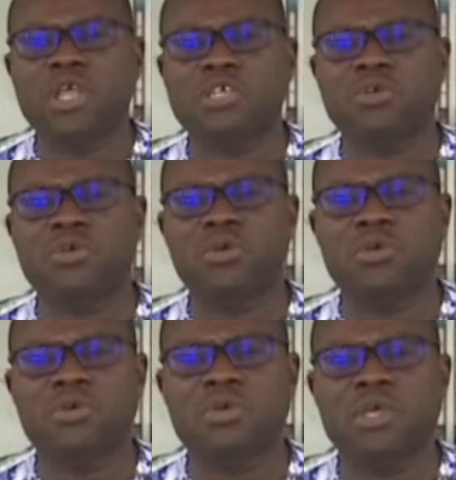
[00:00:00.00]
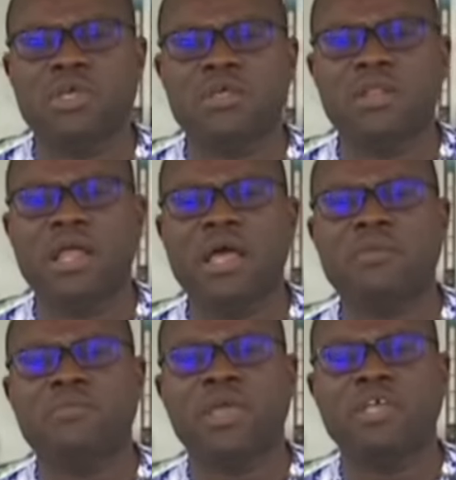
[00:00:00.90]
So that the issue of
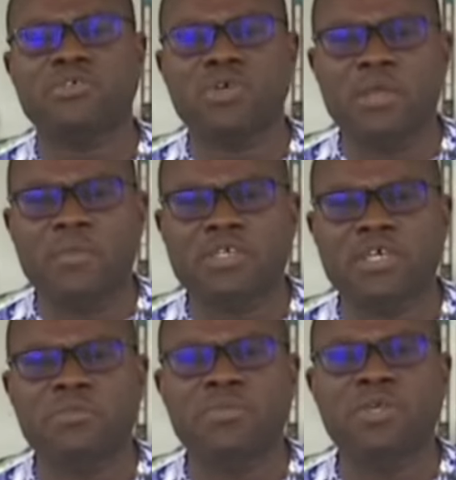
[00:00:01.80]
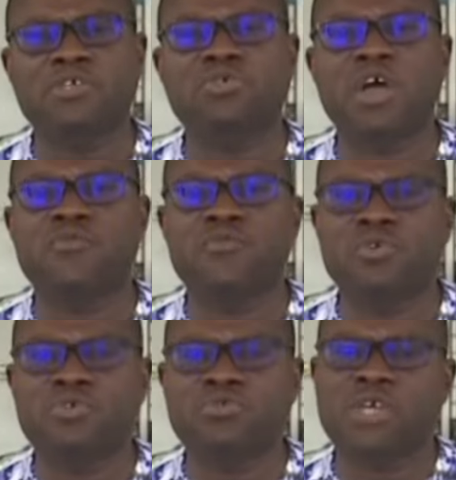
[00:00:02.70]
public procurement is seen in a much more
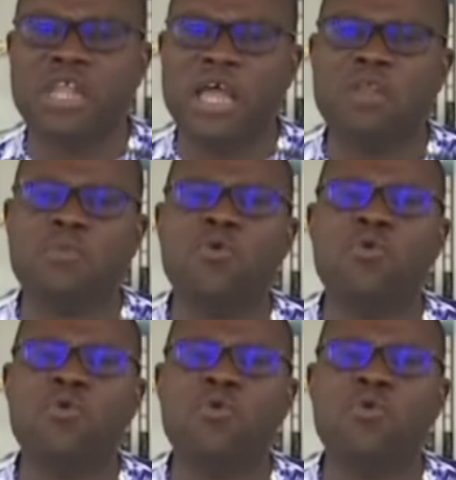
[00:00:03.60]
positive light.